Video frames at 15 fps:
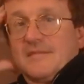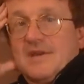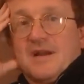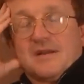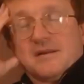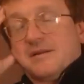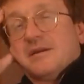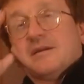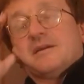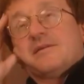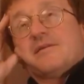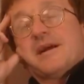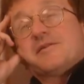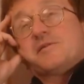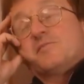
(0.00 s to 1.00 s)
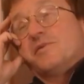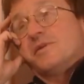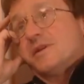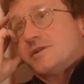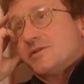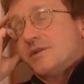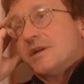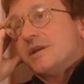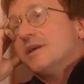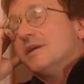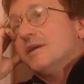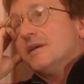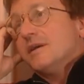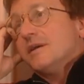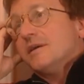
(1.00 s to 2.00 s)
I don't know how to put this really,
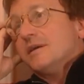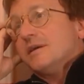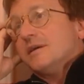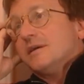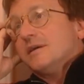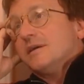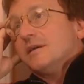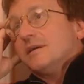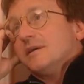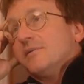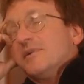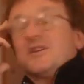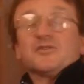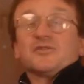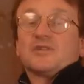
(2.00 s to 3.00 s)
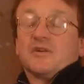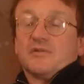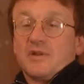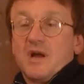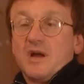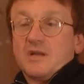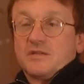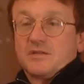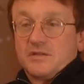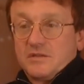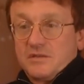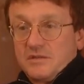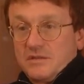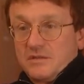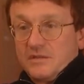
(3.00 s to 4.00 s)
well, they just tell lies.
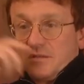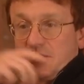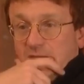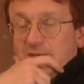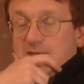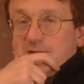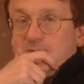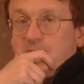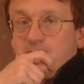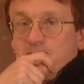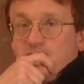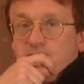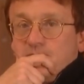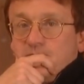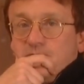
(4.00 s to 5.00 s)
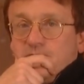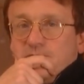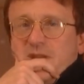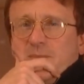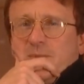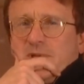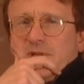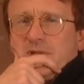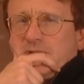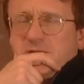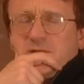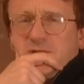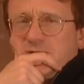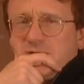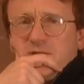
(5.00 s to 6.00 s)
People
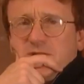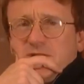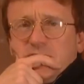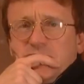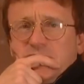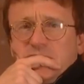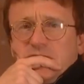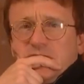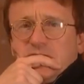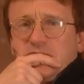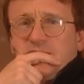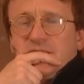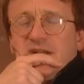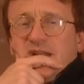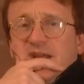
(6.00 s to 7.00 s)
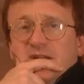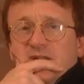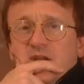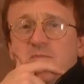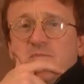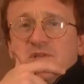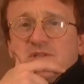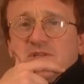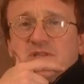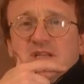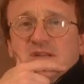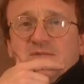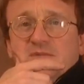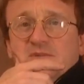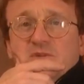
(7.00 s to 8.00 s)
that really had no business
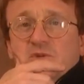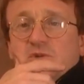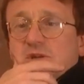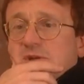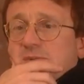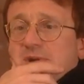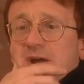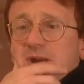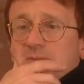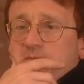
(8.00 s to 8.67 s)
even talking about